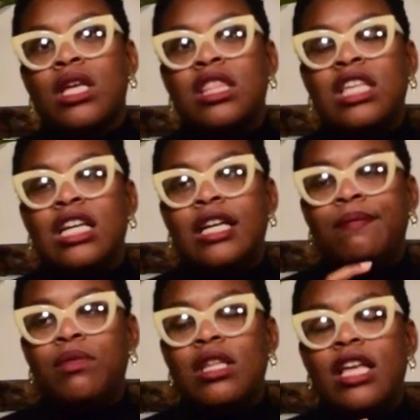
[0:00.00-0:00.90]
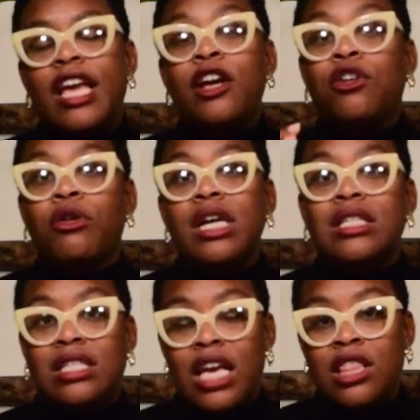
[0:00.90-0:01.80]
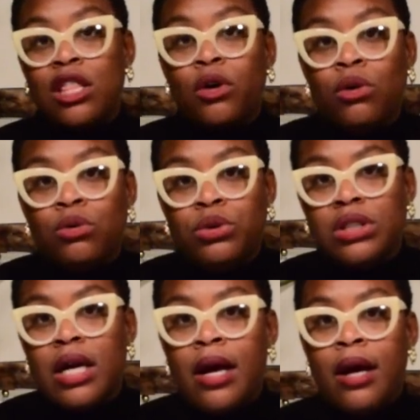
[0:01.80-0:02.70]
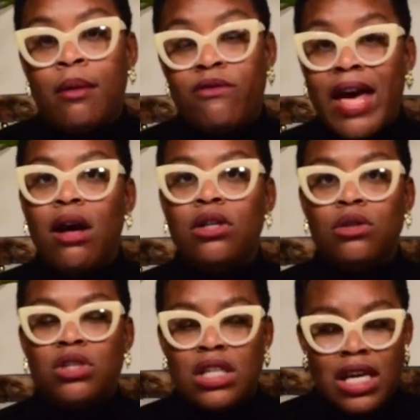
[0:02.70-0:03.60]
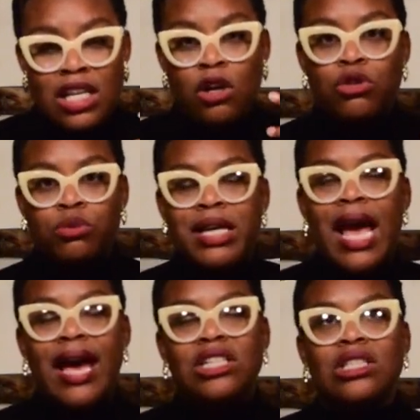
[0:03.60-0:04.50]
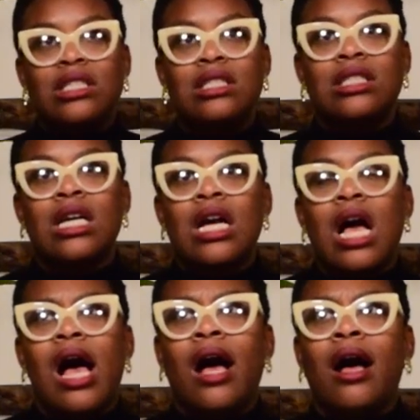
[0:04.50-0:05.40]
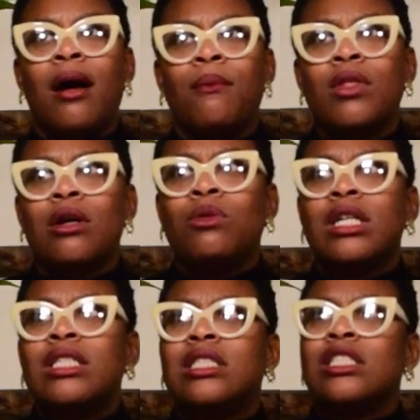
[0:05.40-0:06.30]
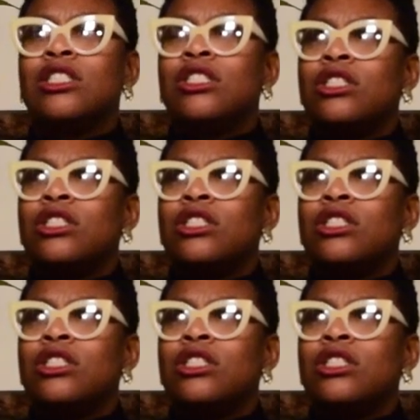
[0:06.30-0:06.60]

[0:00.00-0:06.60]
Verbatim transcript: The increase in those values and in those reactions was